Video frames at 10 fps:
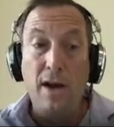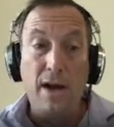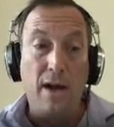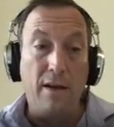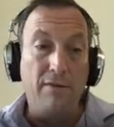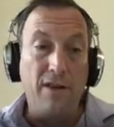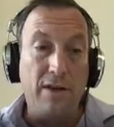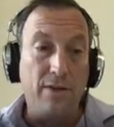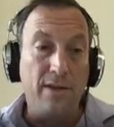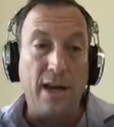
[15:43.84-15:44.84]
the
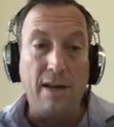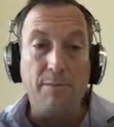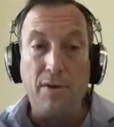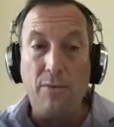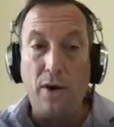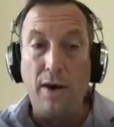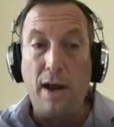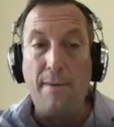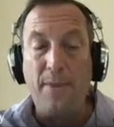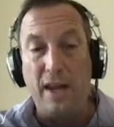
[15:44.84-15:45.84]
vehicle type and
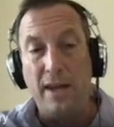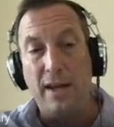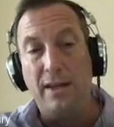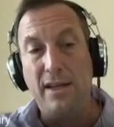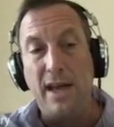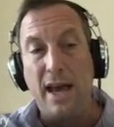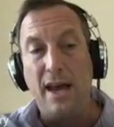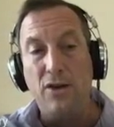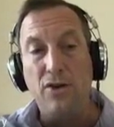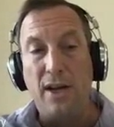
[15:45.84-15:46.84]
whatnot. And then at the
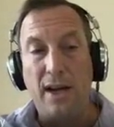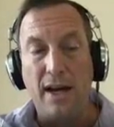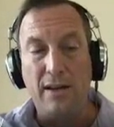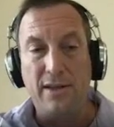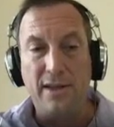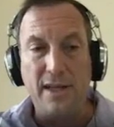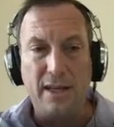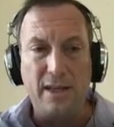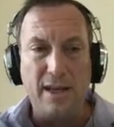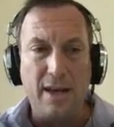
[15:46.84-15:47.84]
end, you can kind of see
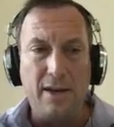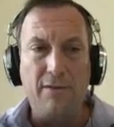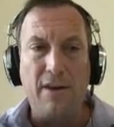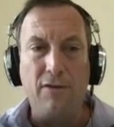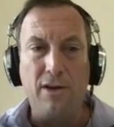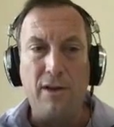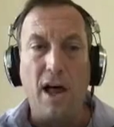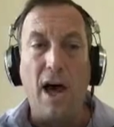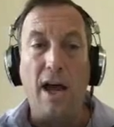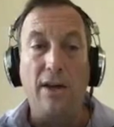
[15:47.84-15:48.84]
at the end of every
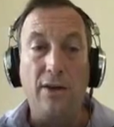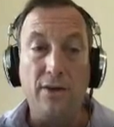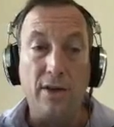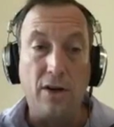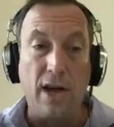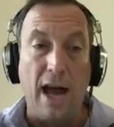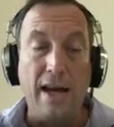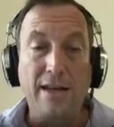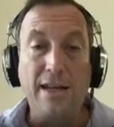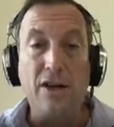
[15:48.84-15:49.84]
line, there's an
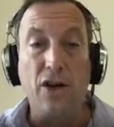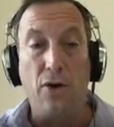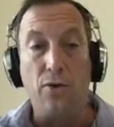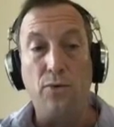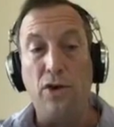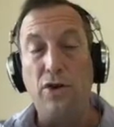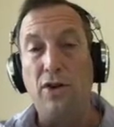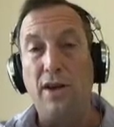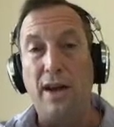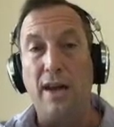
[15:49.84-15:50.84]
ID code. When you
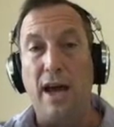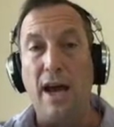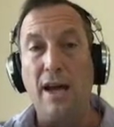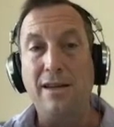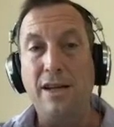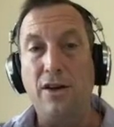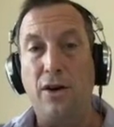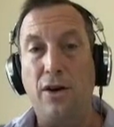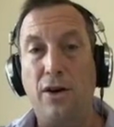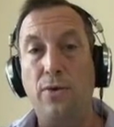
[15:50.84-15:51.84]
click on the ID
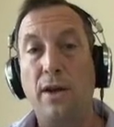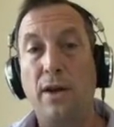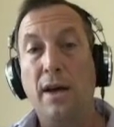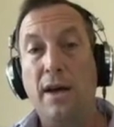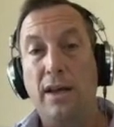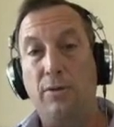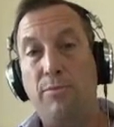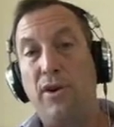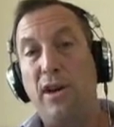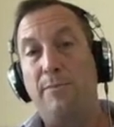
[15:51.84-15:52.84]
code, it'll
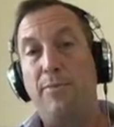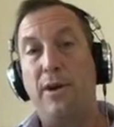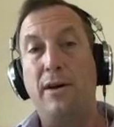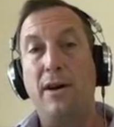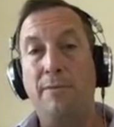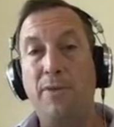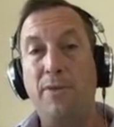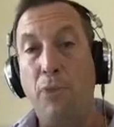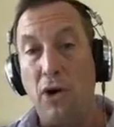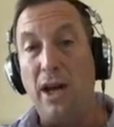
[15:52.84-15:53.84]
bring up
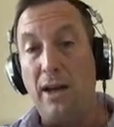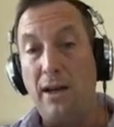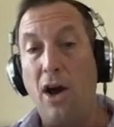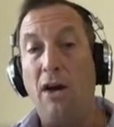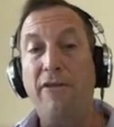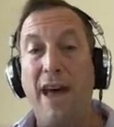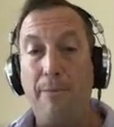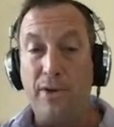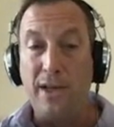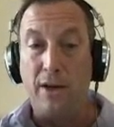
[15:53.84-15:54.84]
the booking of
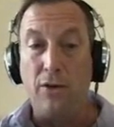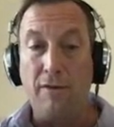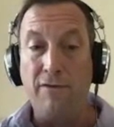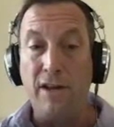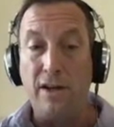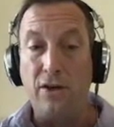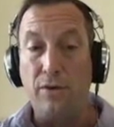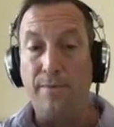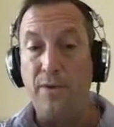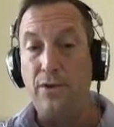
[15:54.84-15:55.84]
that particular
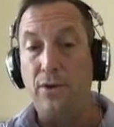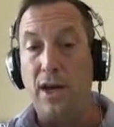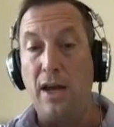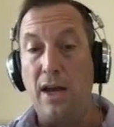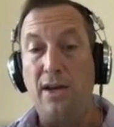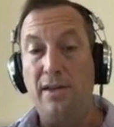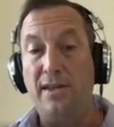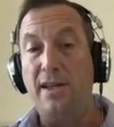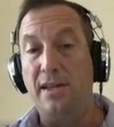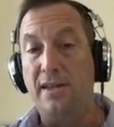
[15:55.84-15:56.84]
vehicle. So again, you can
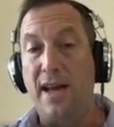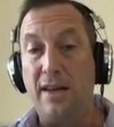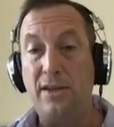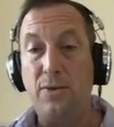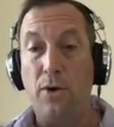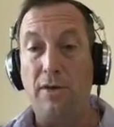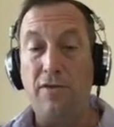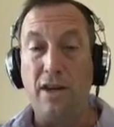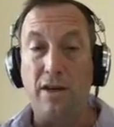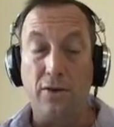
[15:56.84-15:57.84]
see the status where the
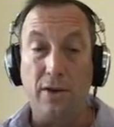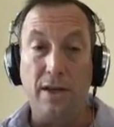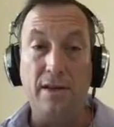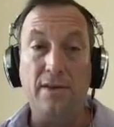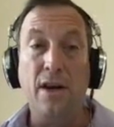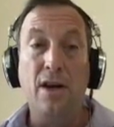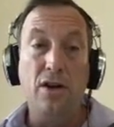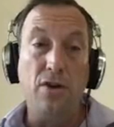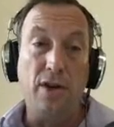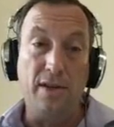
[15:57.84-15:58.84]
vehicle is.
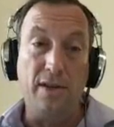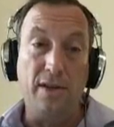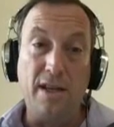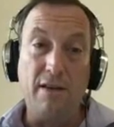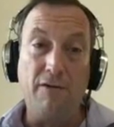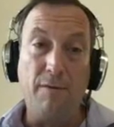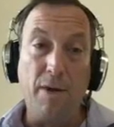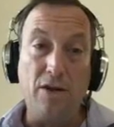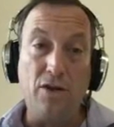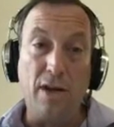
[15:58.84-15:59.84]
You can see the
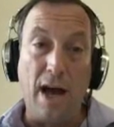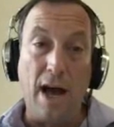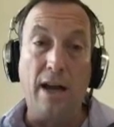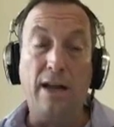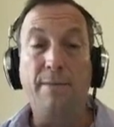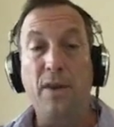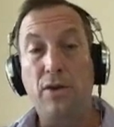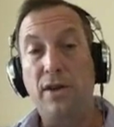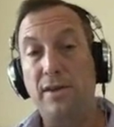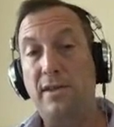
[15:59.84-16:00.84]
information on it.
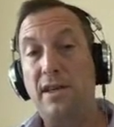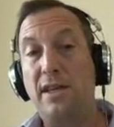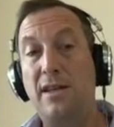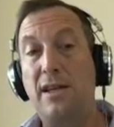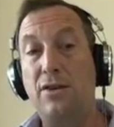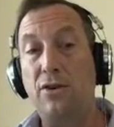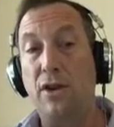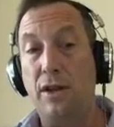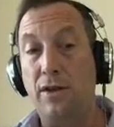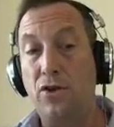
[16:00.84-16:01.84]
You can see
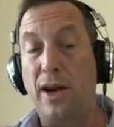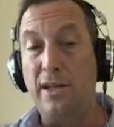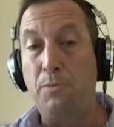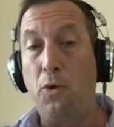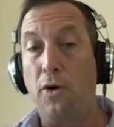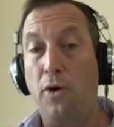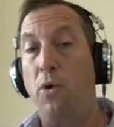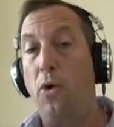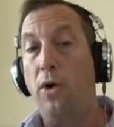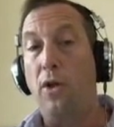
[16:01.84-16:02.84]
the transport
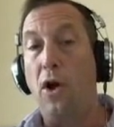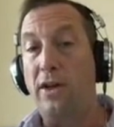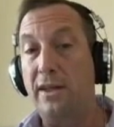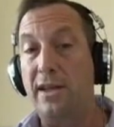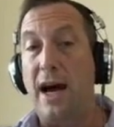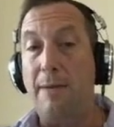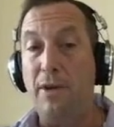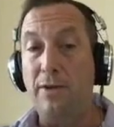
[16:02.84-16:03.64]
board along the top in